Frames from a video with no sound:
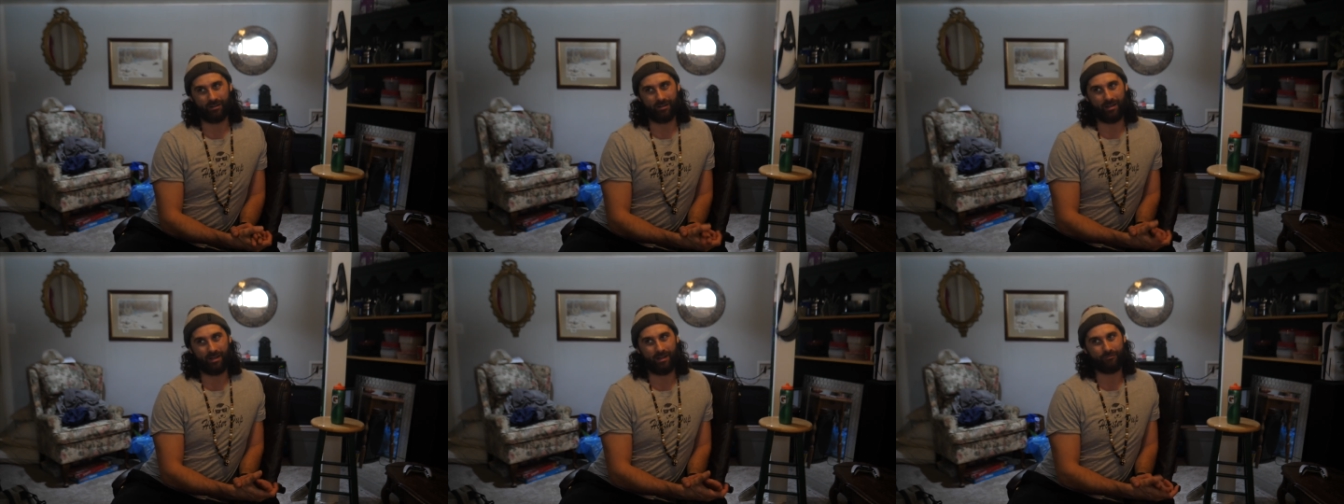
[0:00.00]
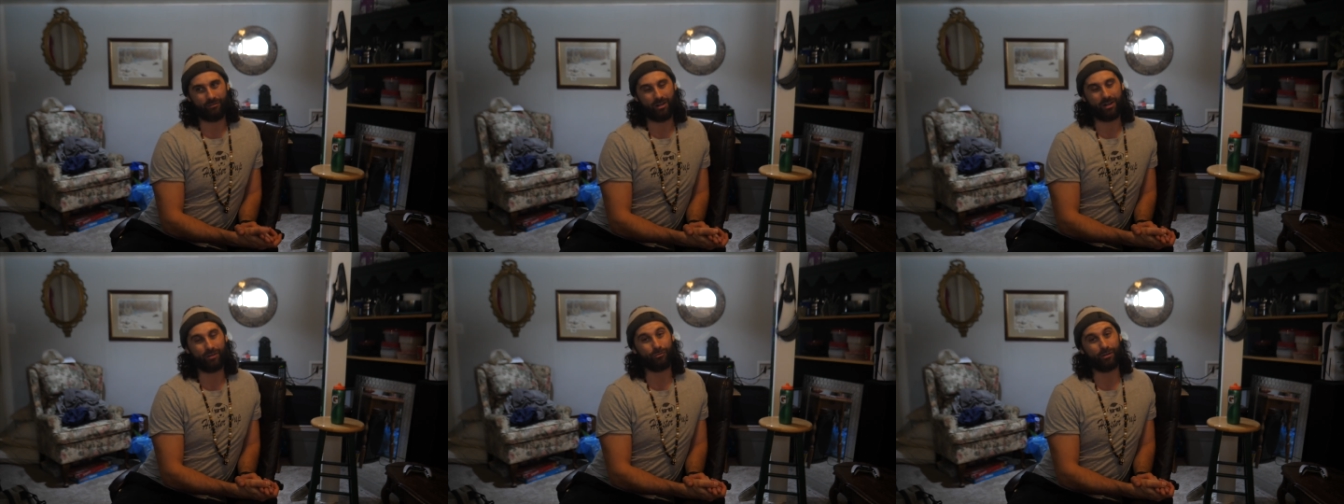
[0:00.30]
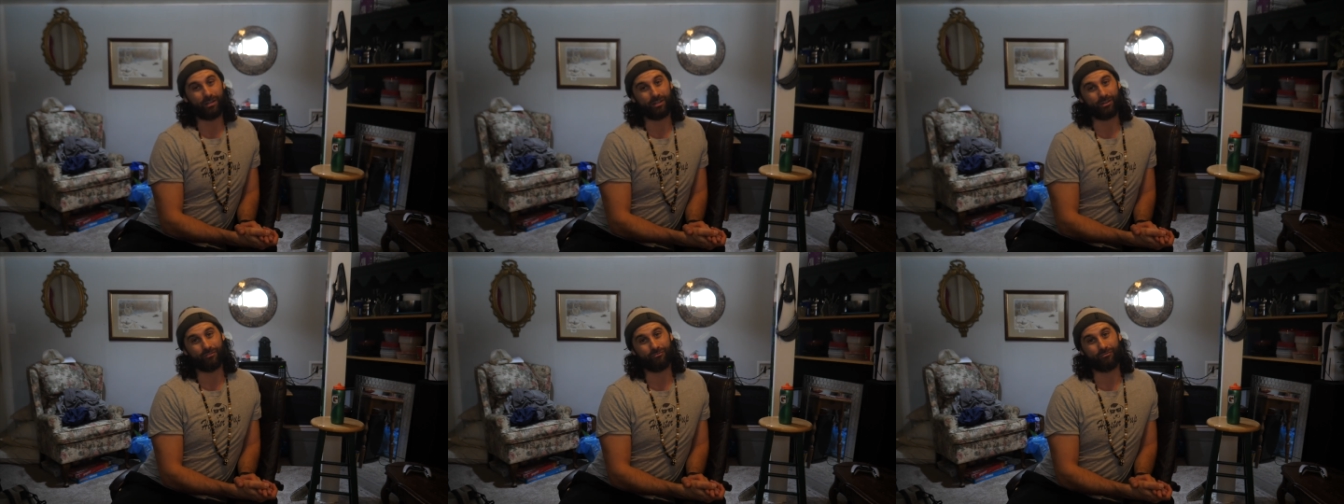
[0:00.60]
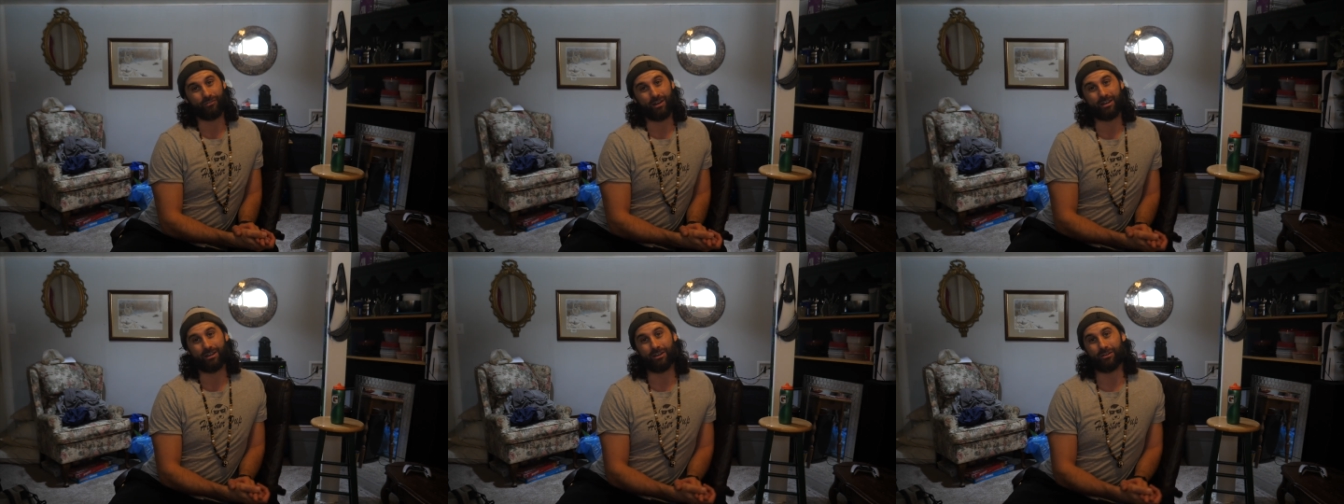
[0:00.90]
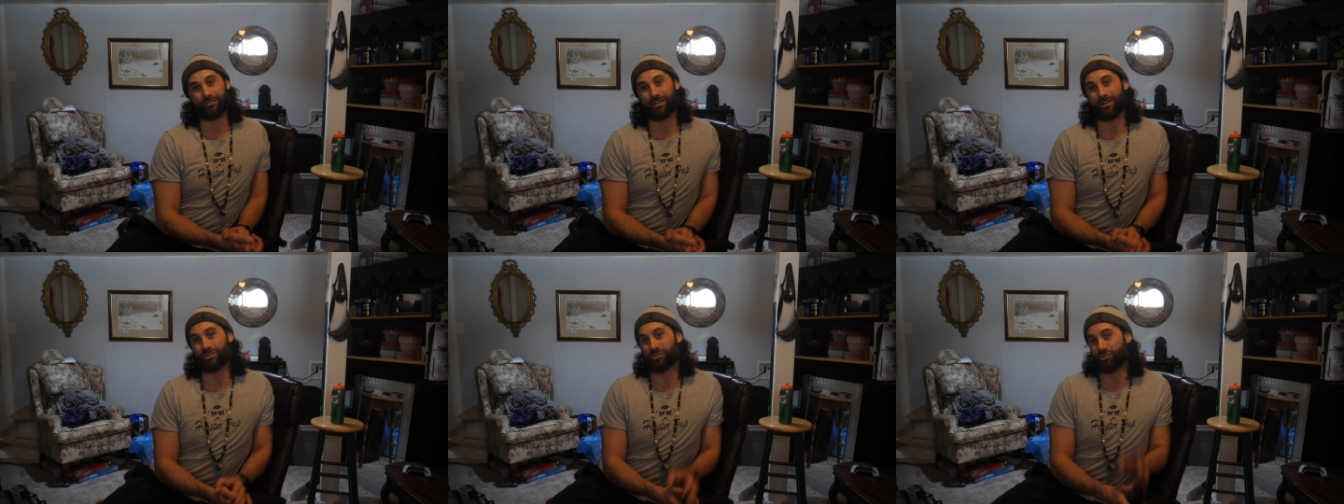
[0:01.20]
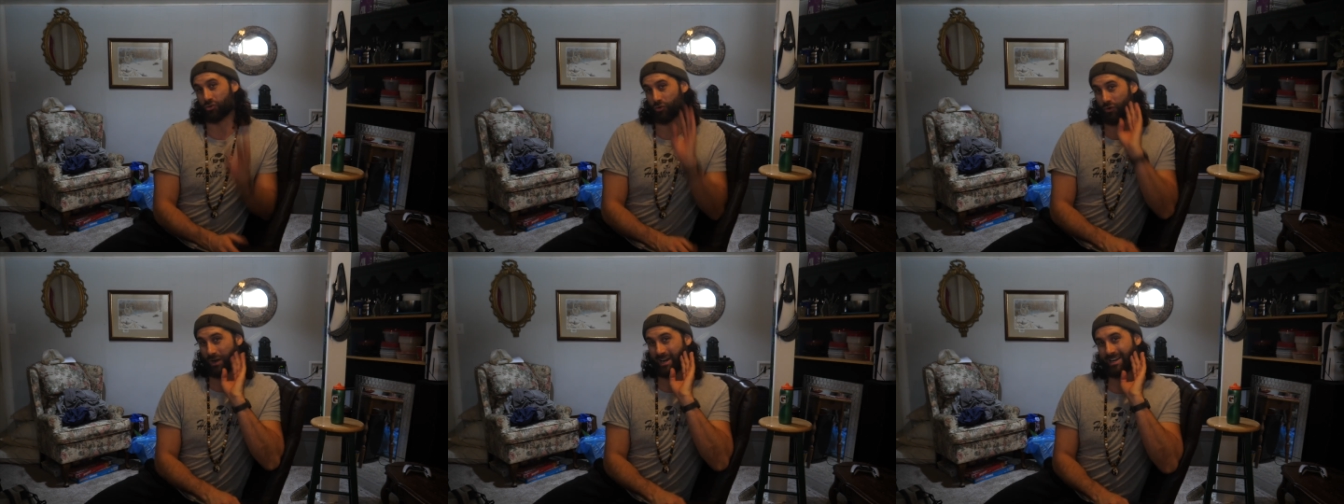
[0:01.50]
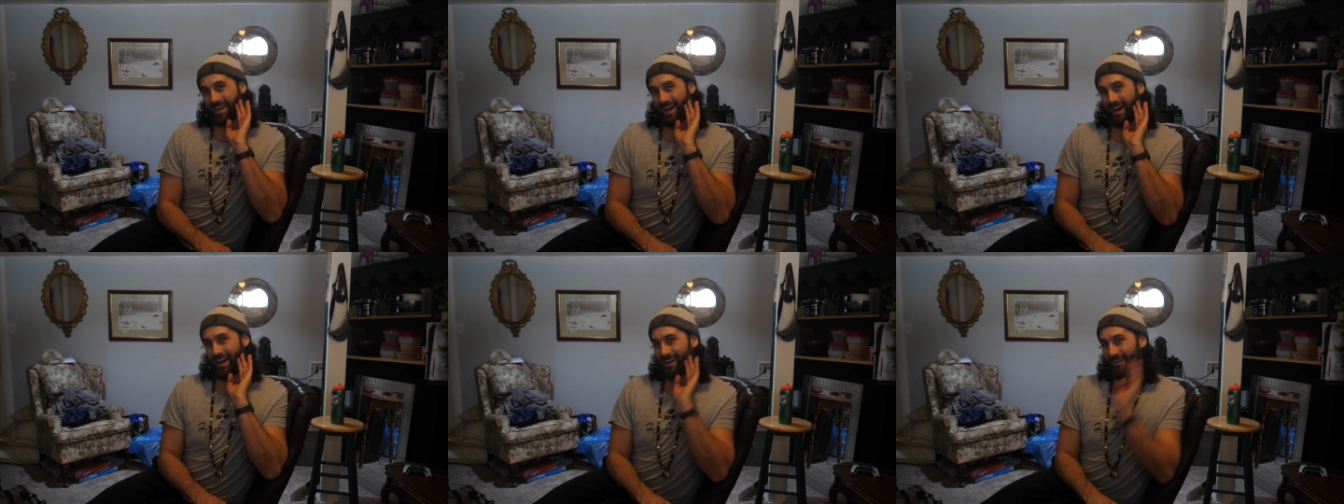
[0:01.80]
I've got a really good friend out there,
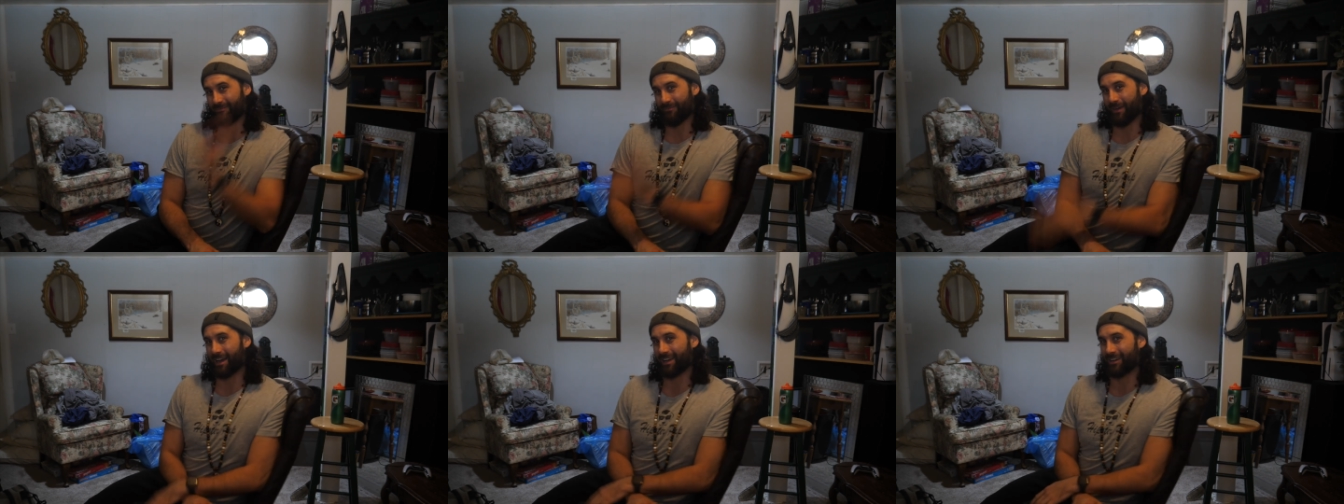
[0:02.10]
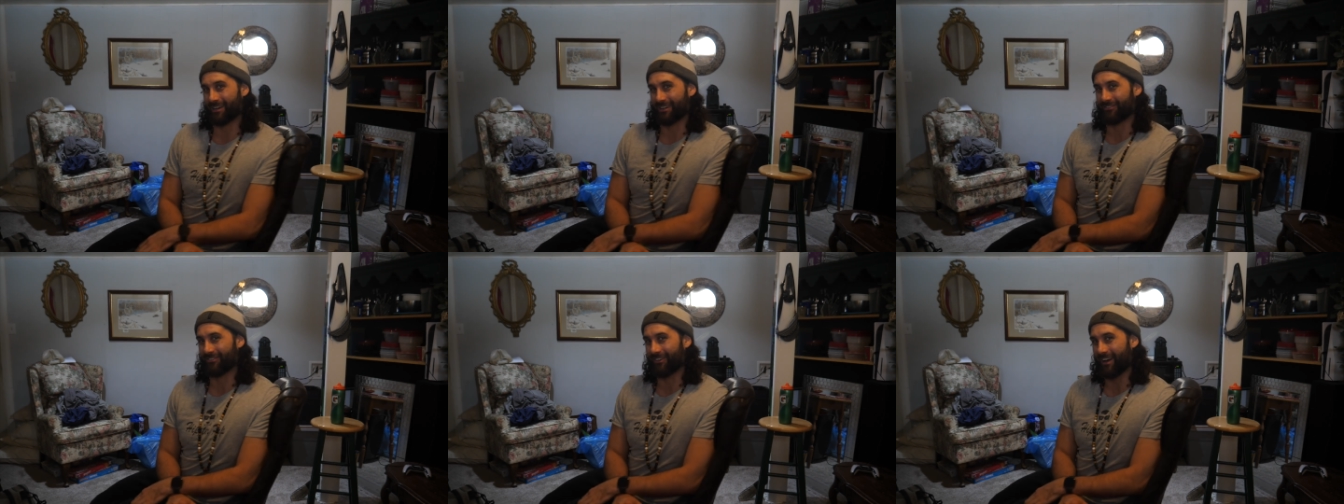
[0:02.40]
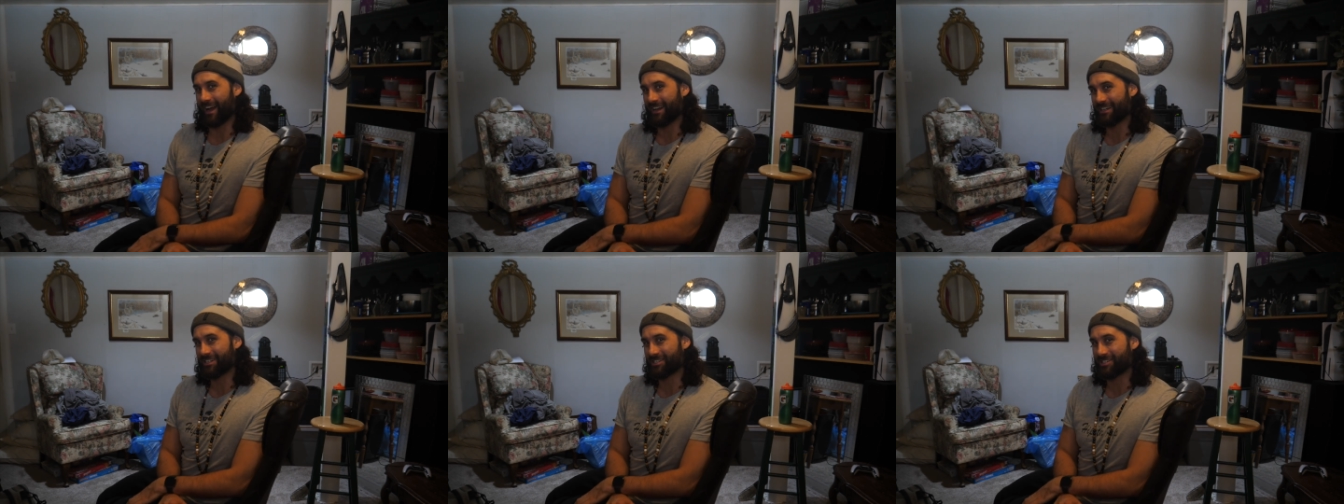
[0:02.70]
Trinda, my good friend.